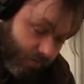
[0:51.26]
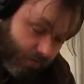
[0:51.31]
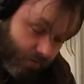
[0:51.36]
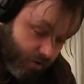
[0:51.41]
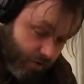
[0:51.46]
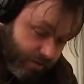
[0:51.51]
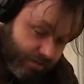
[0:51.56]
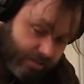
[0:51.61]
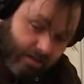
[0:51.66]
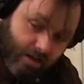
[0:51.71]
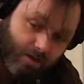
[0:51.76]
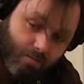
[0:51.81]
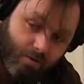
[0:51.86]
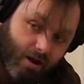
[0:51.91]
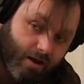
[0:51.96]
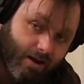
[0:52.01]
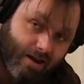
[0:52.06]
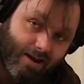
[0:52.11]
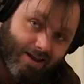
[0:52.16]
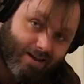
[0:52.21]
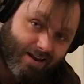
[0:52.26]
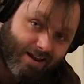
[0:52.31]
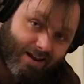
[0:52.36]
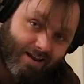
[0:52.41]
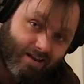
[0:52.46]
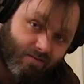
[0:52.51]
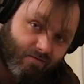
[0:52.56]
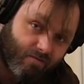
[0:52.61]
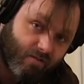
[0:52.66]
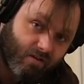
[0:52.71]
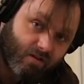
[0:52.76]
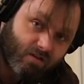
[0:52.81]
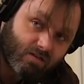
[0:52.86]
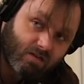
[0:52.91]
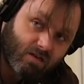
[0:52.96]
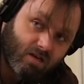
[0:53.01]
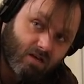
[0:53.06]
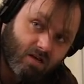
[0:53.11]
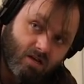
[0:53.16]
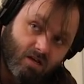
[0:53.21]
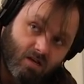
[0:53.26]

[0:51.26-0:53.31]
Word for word: You could stay, but I got to get naked for this.